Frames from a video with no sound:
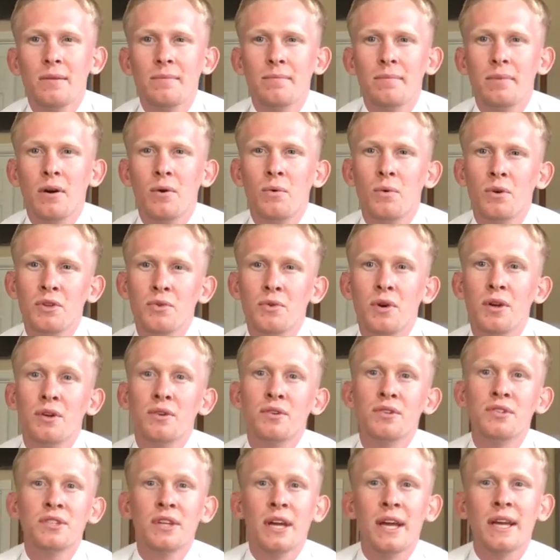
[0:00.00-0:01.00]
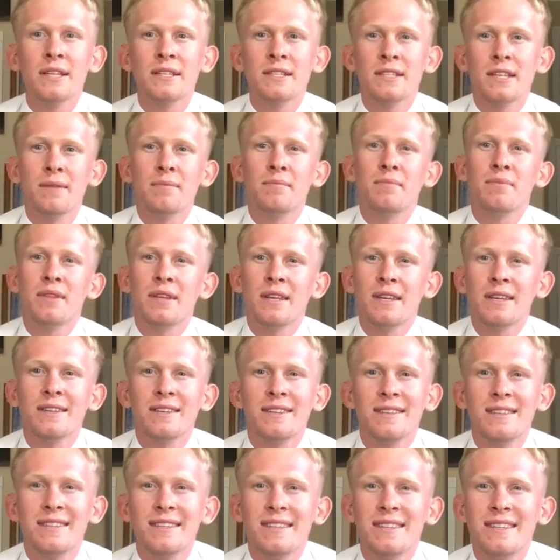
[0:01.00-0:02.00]
But when you understand something,
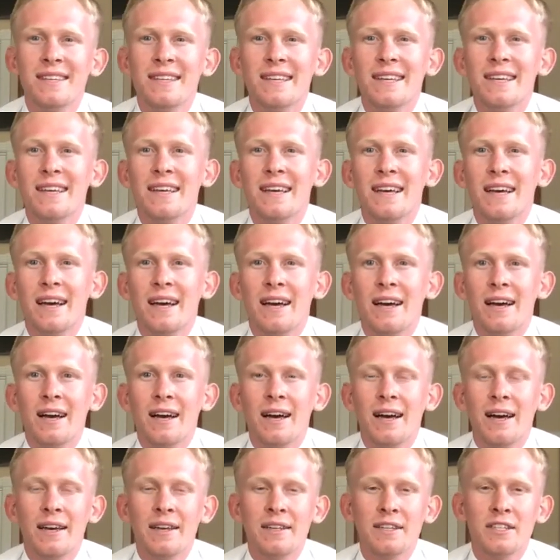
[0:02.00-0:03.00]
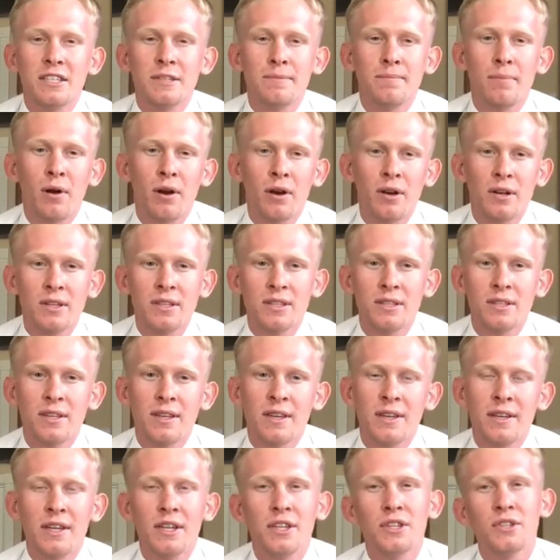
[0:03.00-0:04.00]
it sparks
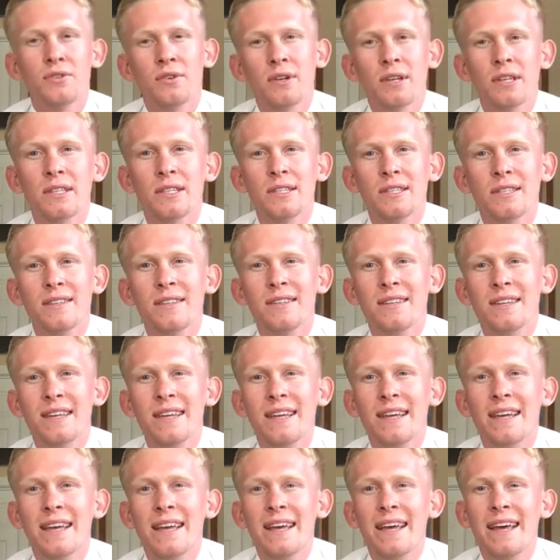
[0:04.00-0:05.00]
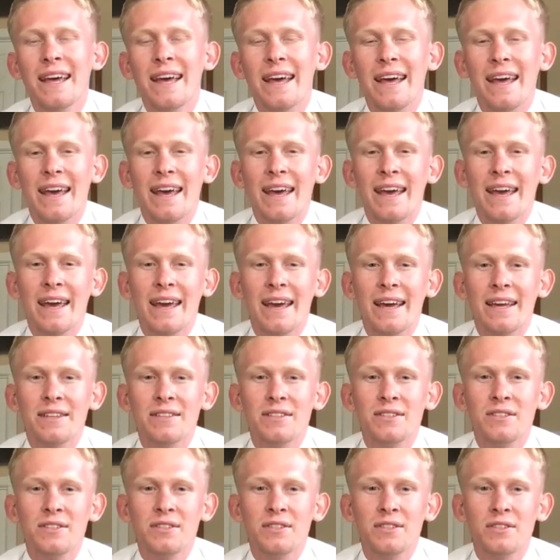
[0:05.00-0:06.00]
an interest,
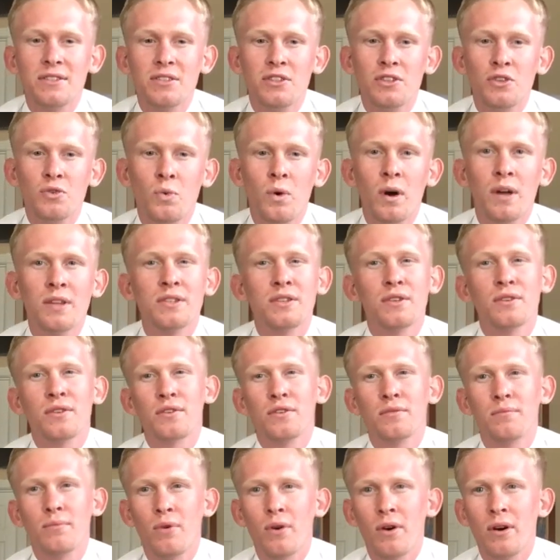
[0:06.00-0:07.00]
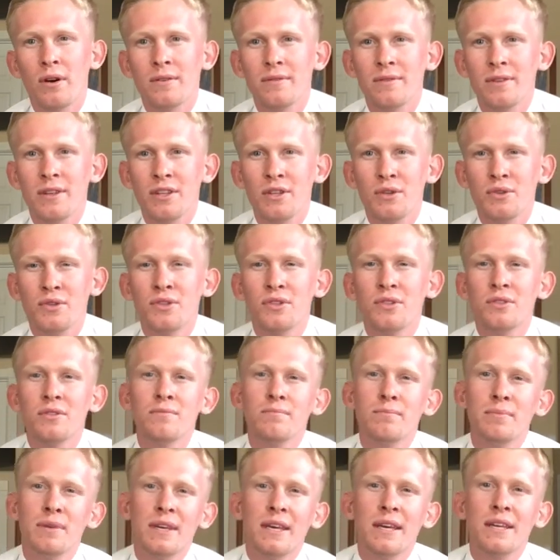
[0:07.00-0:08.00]
and you want to learn more, and you
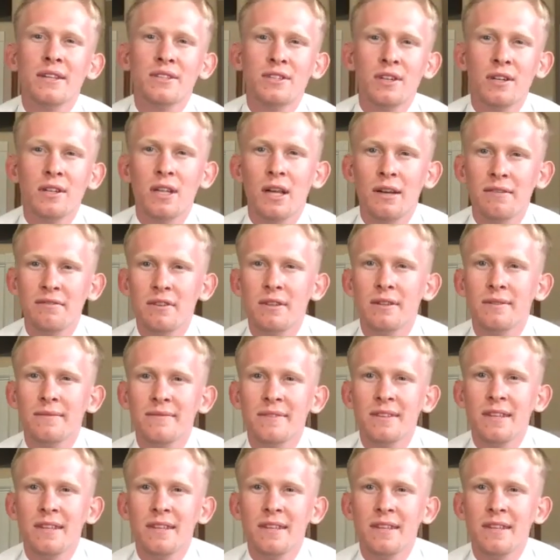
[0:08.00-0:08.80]
begin to love it.